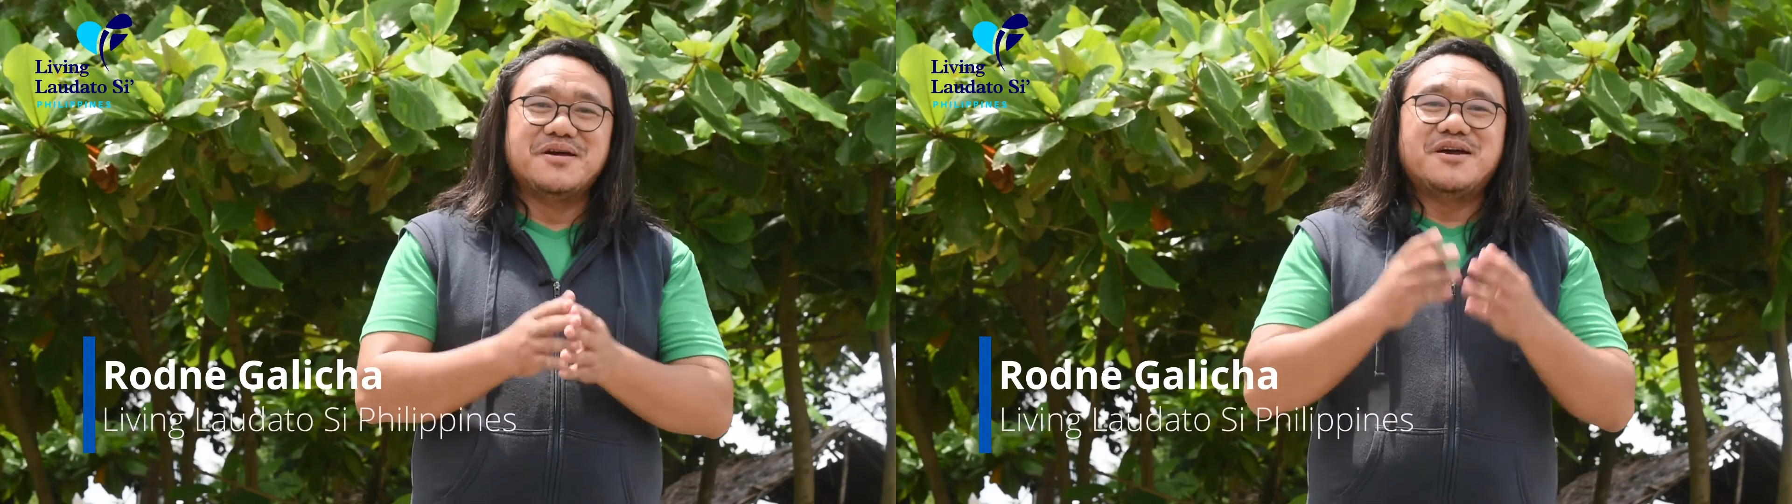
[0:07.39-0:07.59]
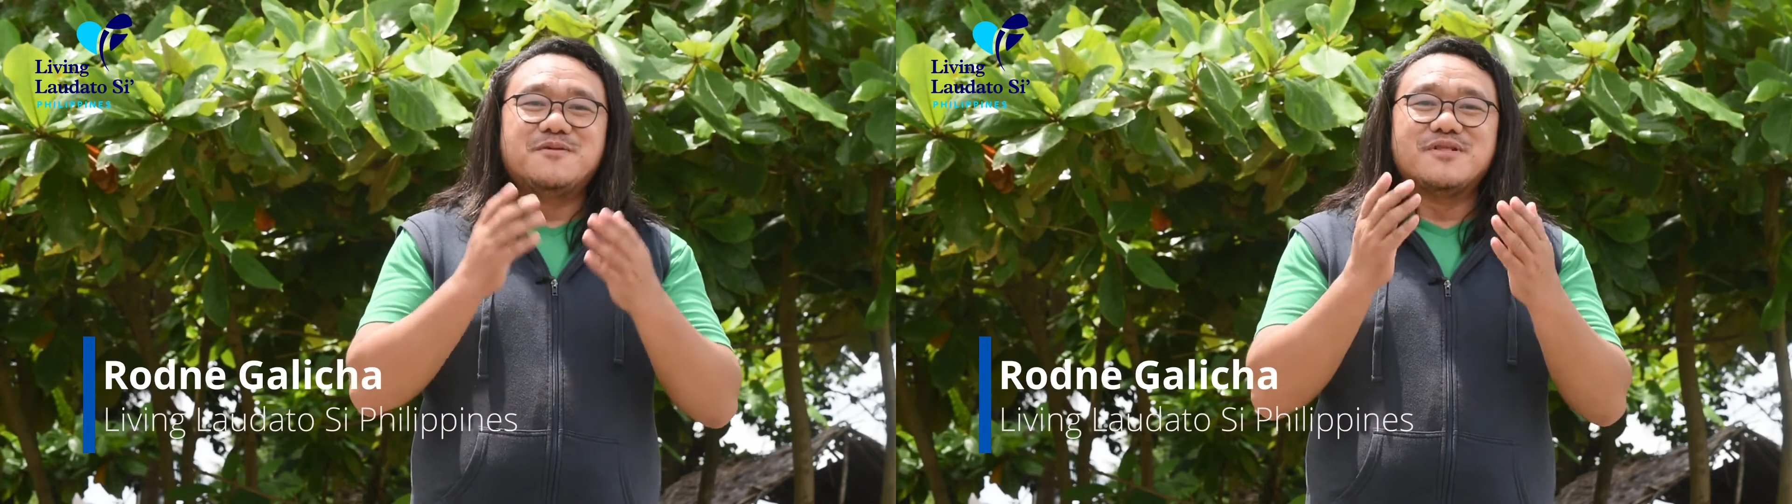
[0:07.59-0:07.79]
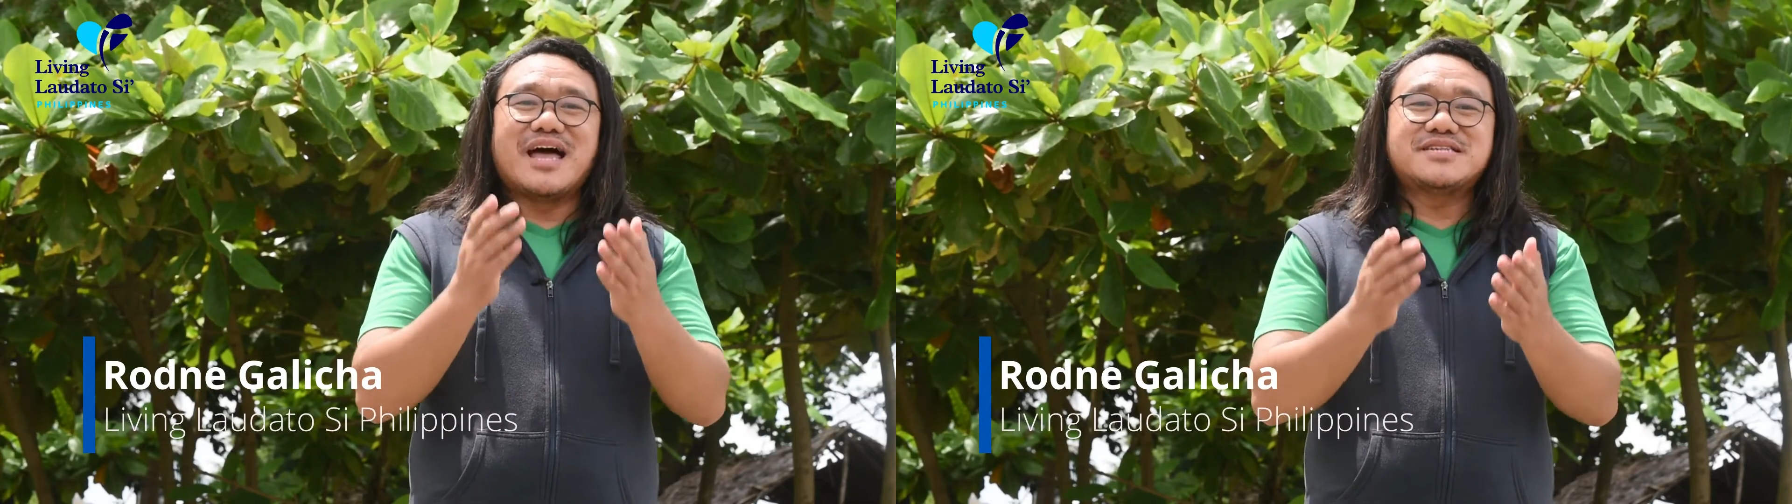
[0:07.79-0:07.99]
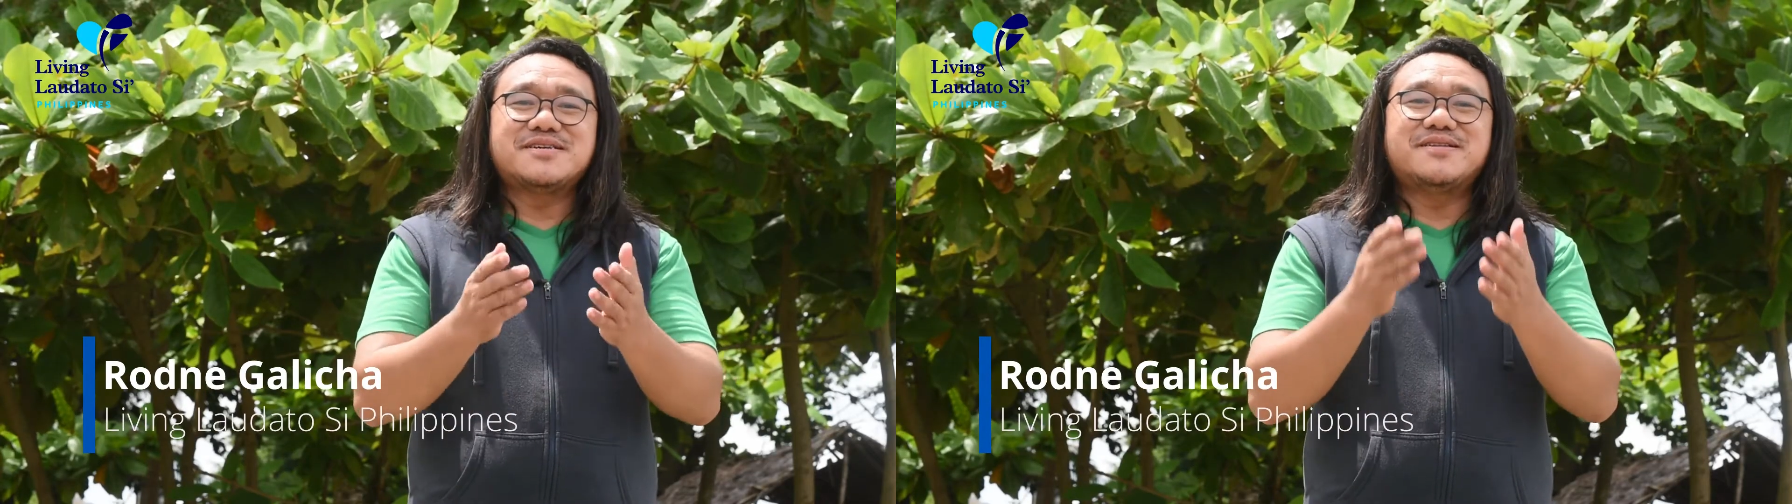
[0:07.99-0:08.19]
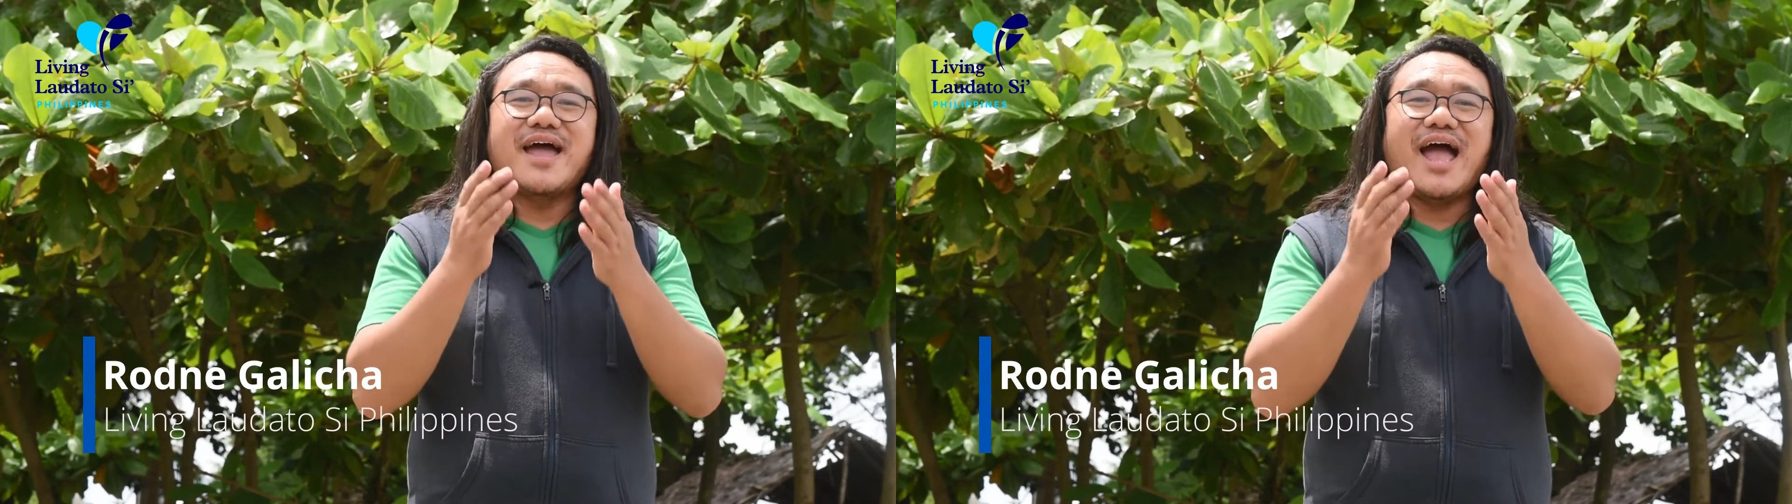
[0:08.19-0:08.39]
And
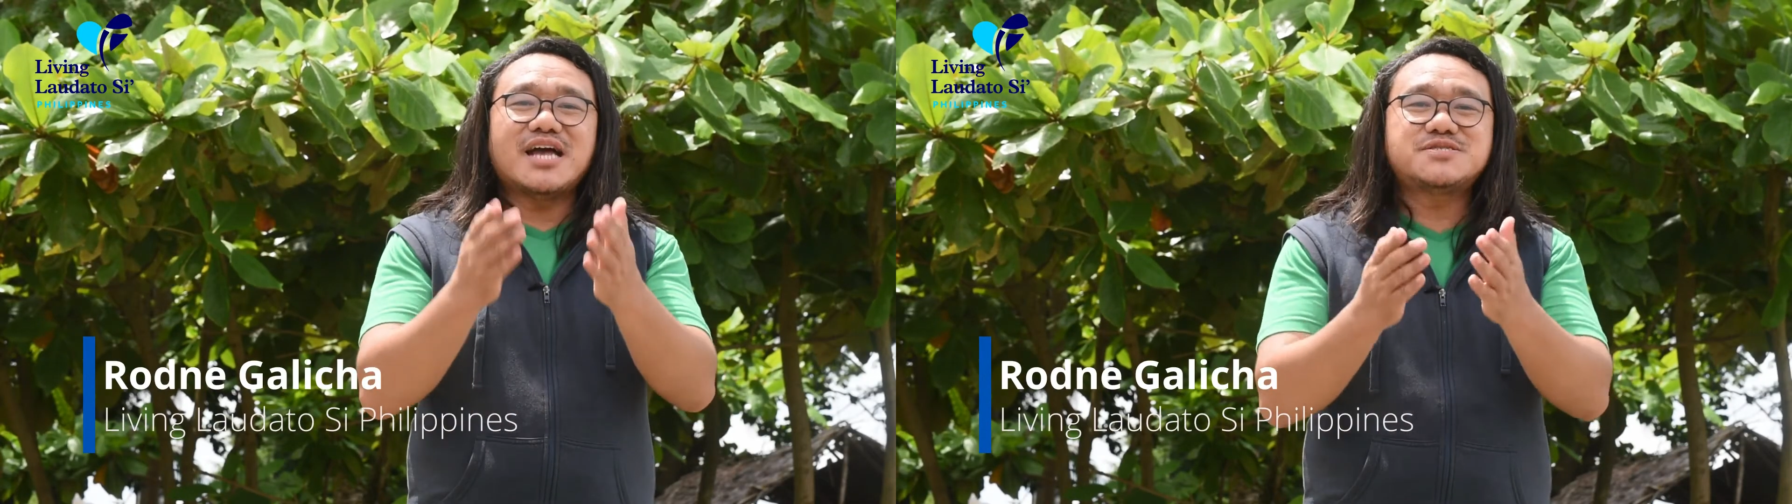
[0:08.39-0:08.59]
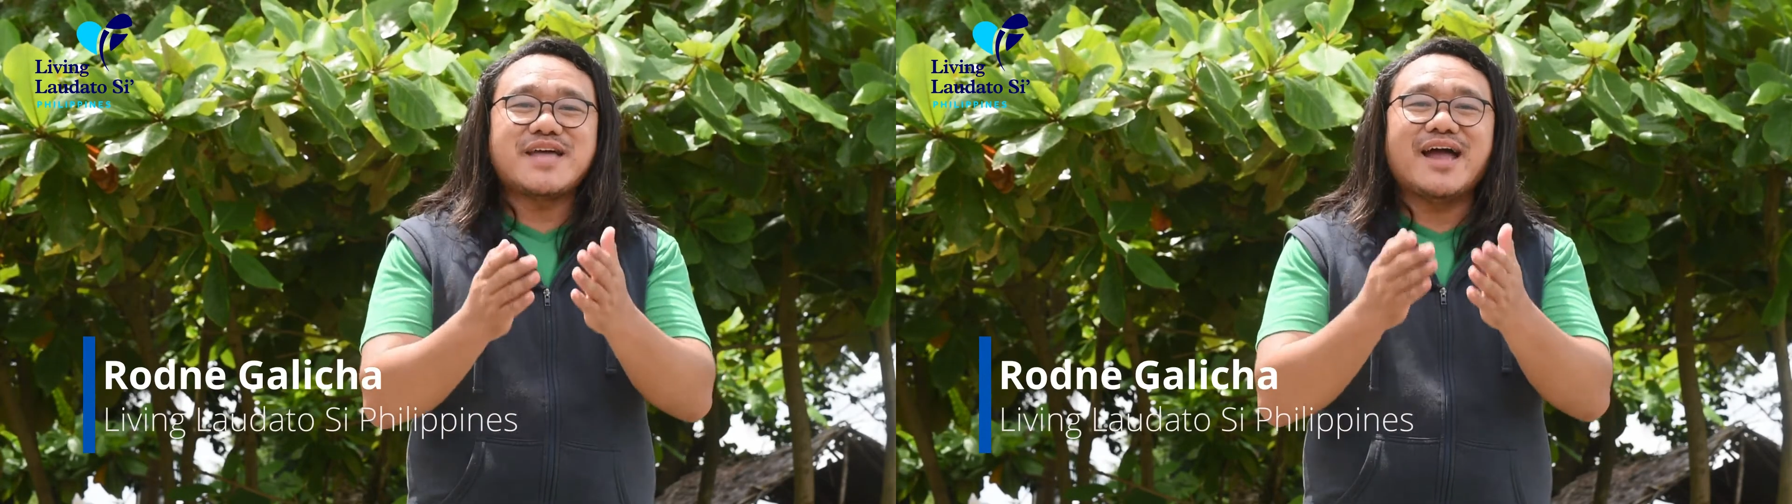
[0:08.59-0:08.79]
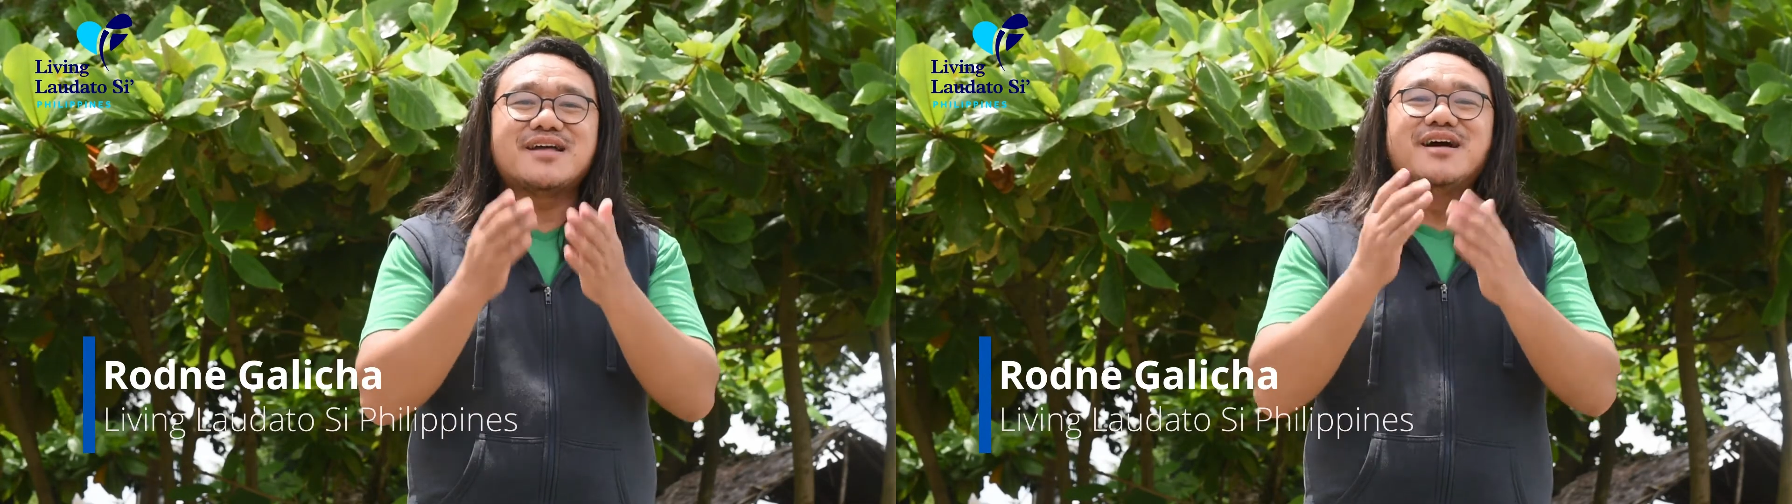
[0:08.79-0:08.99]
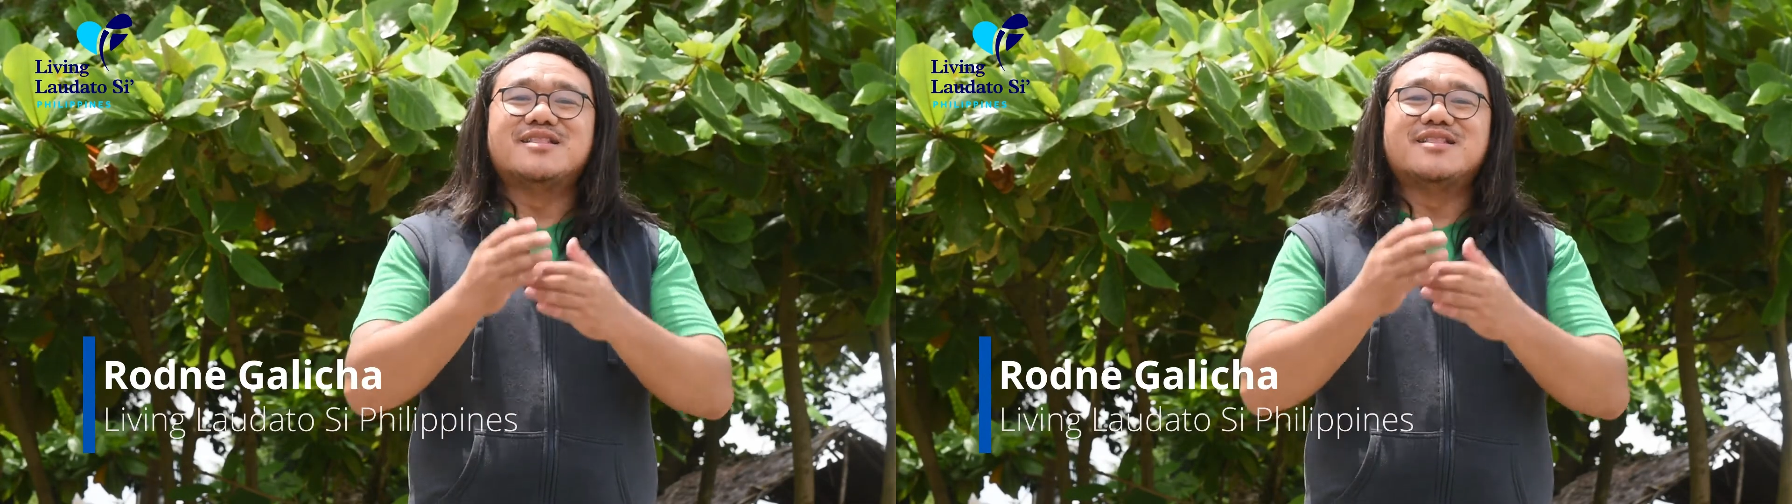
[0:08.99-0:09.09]
blessed hashtag